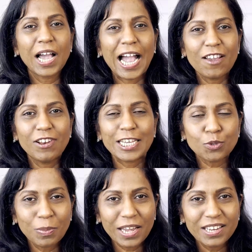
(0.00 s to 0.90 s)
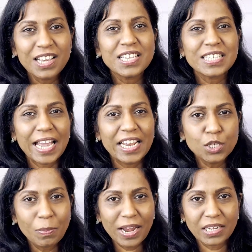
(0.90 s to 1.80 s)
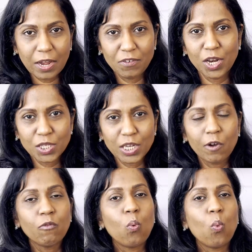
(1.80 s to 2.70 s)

I will explain science-backed evidence of